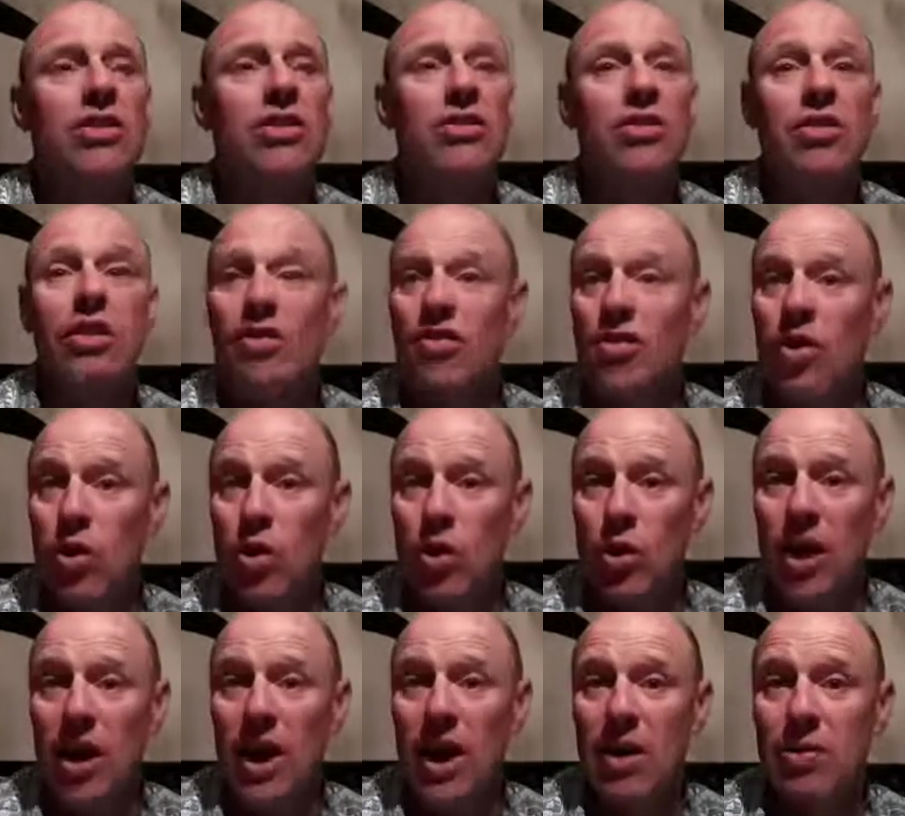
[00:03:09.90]
the
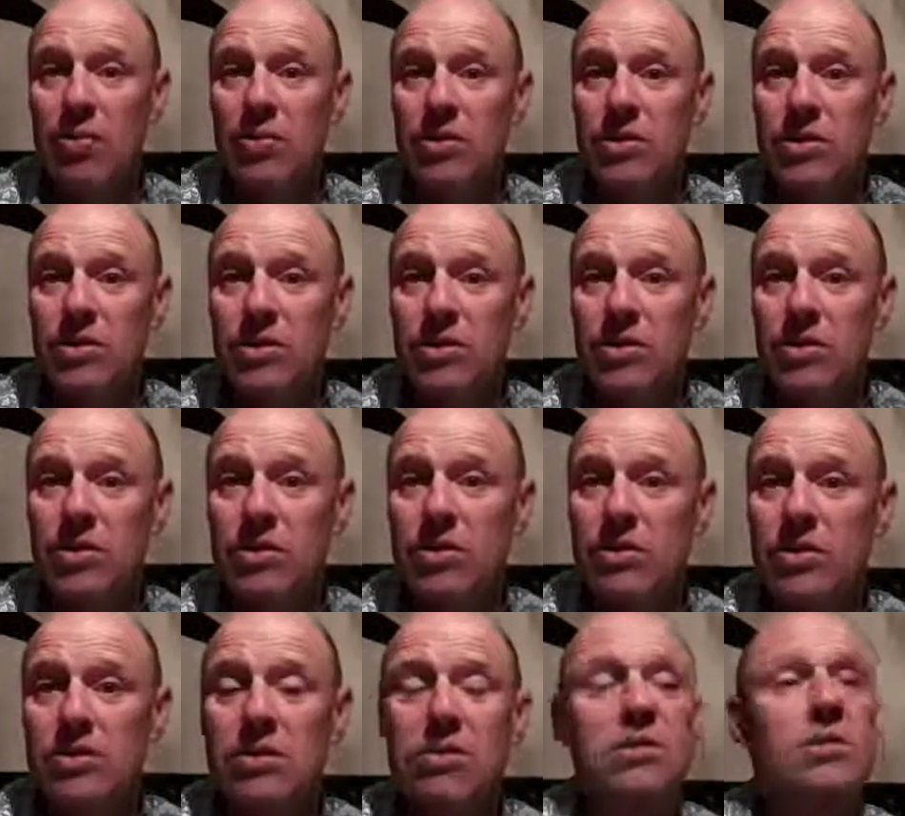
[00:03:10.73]
fuel allowance,
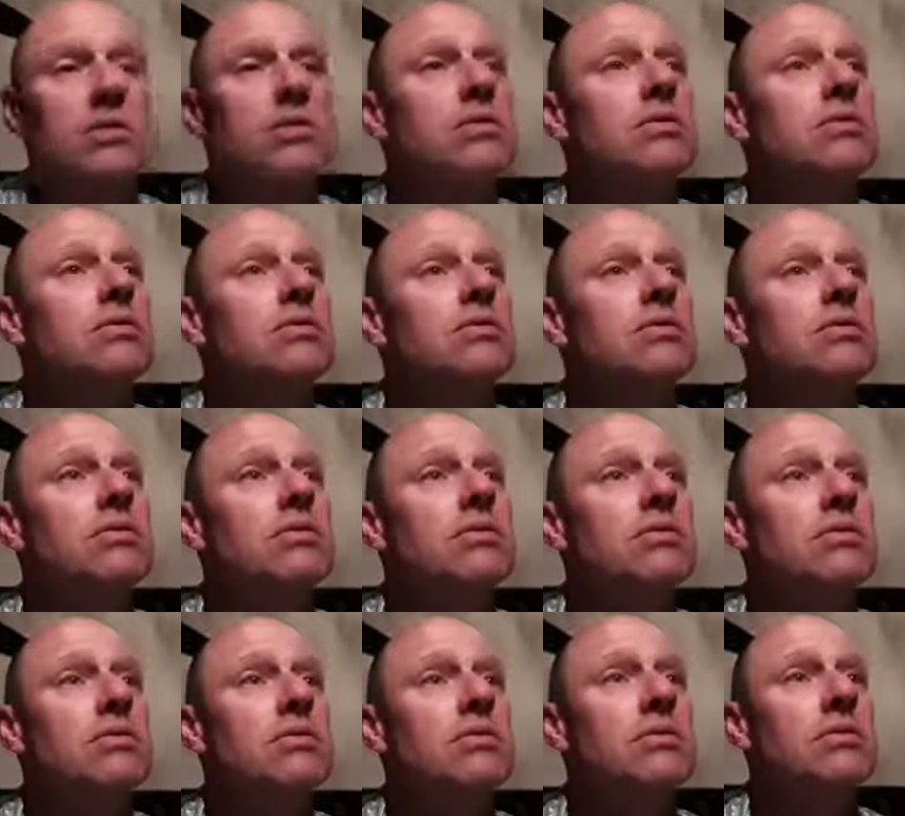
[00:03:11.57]

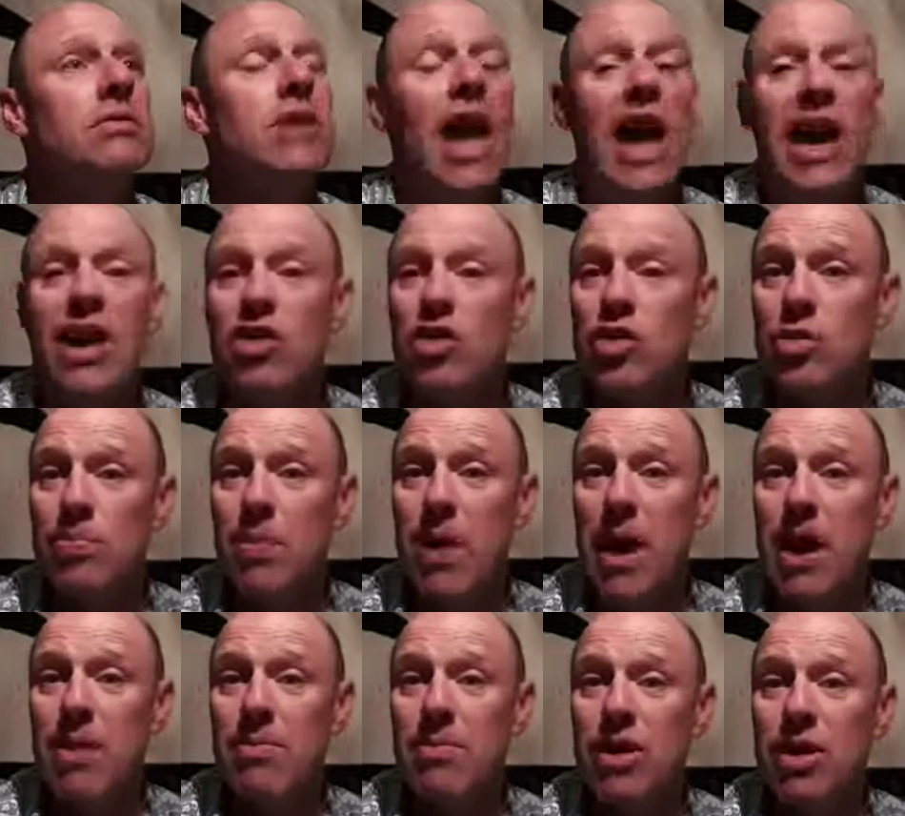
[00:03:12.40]
extra
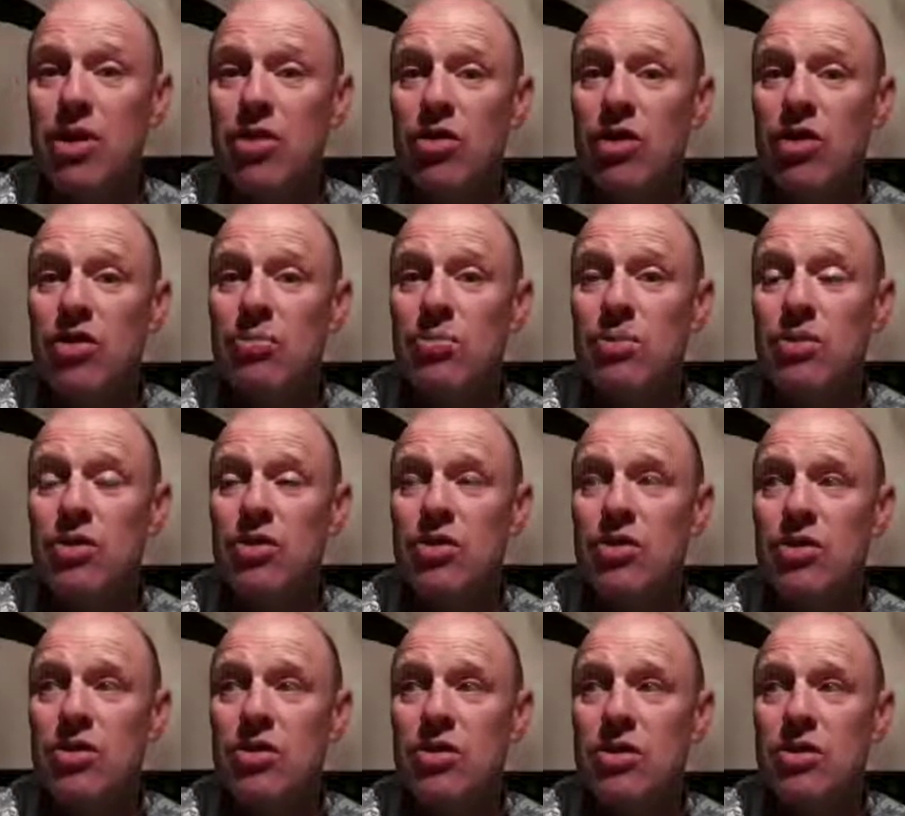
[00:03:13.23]
payment at
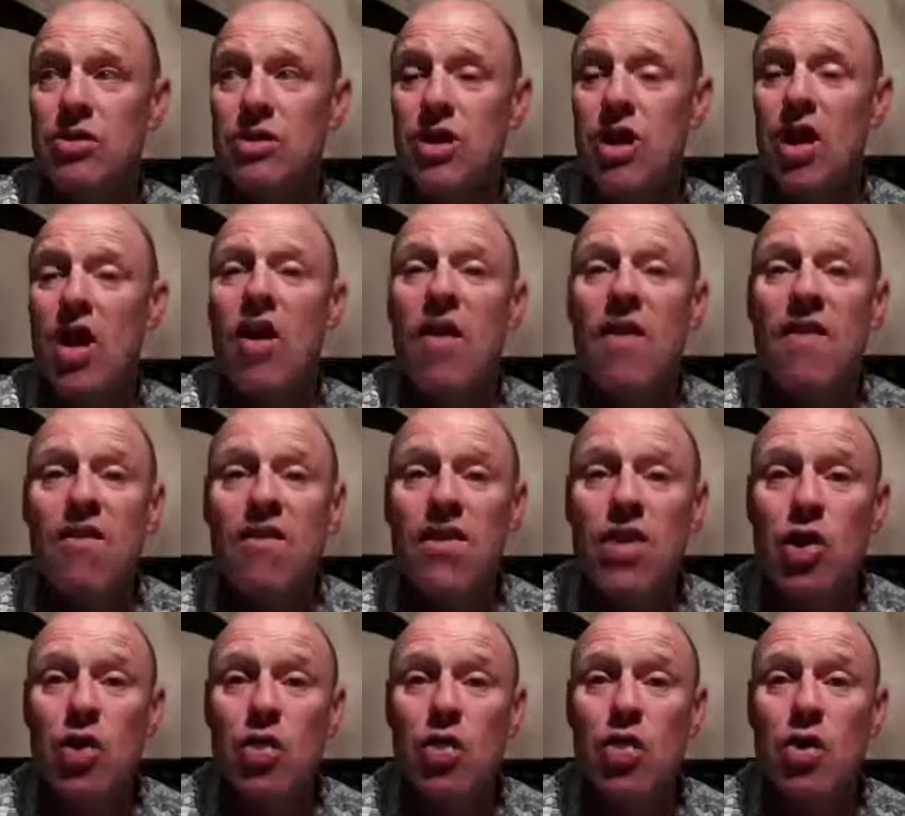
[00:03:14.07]
Christmas,
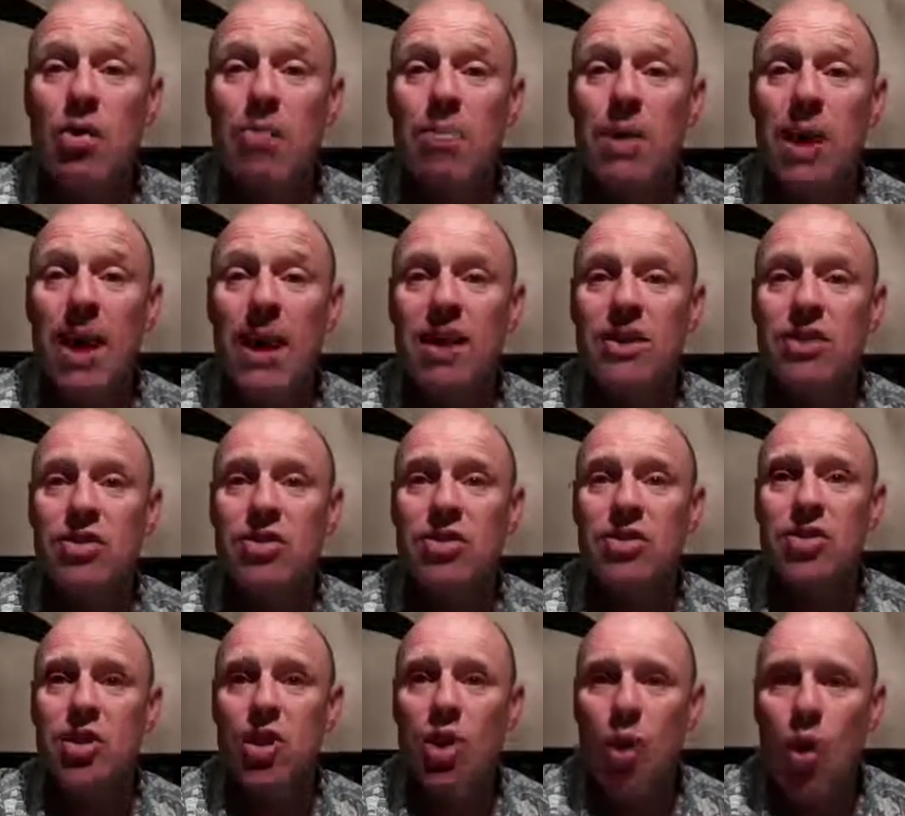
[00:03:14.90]
funeral
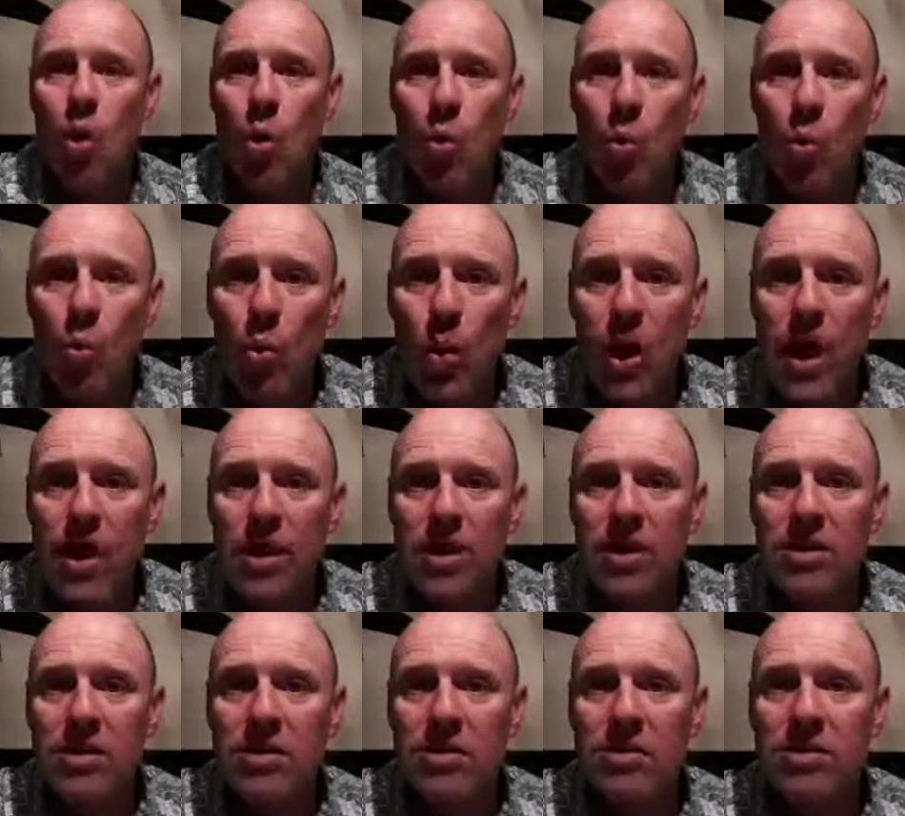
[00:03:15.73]
plans,
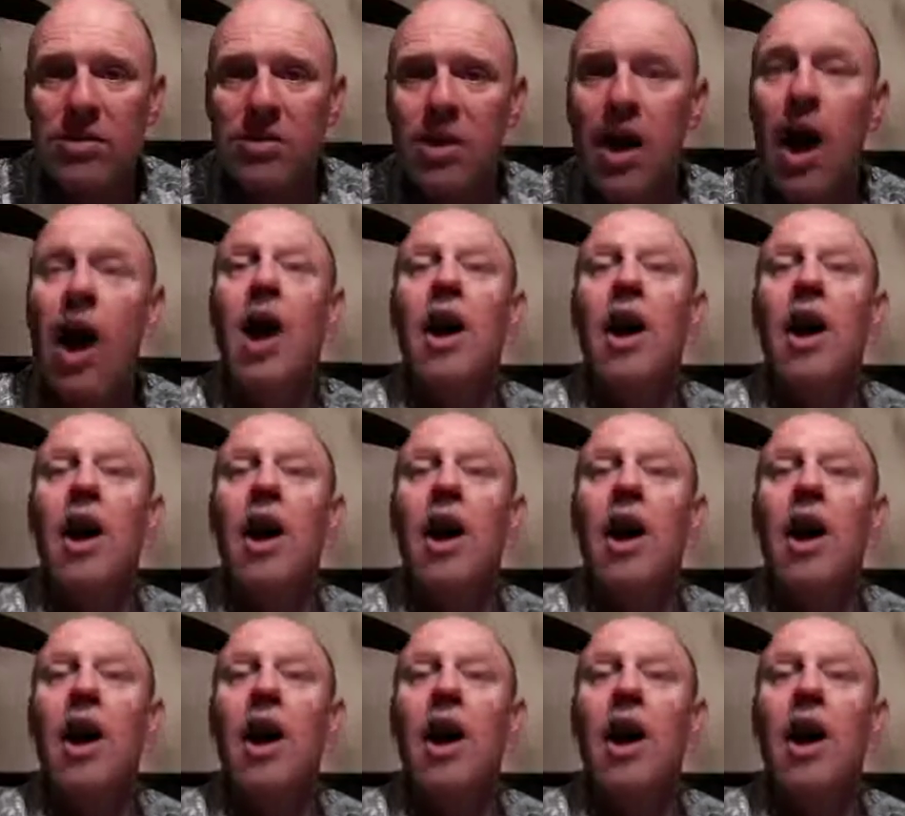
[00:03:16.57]
wills,